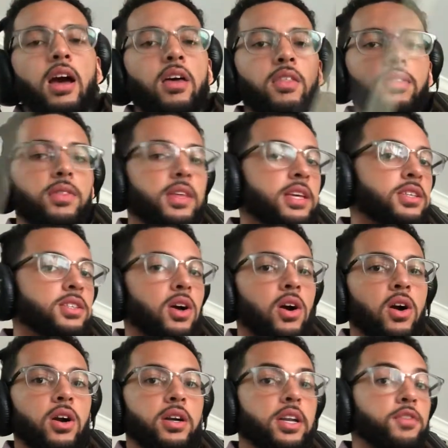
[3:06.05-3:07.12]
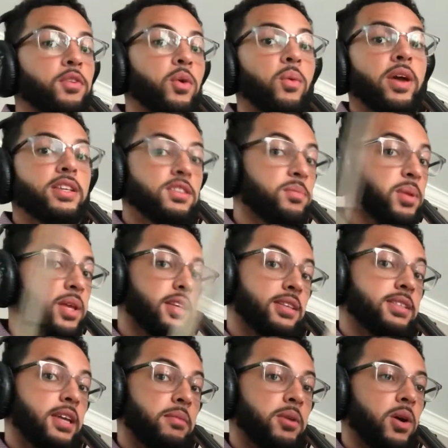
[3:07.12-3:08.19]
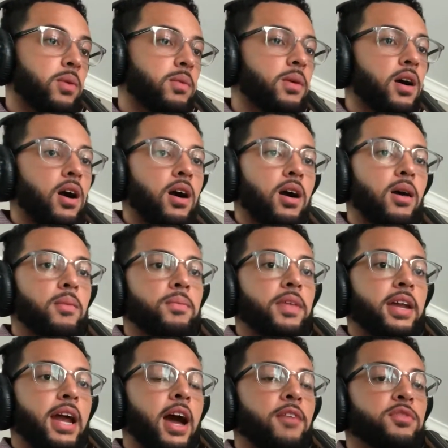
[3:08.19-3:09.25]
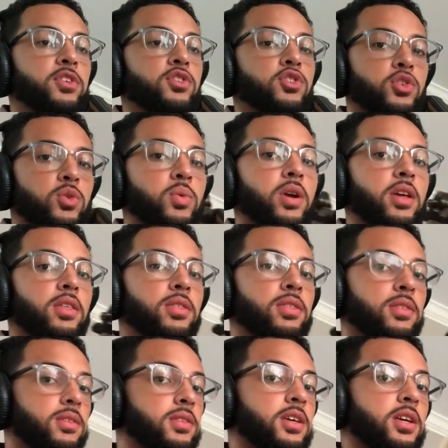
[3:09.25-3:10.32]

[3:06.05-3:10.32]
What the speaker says: these are different ways of playing the same note that have to do with the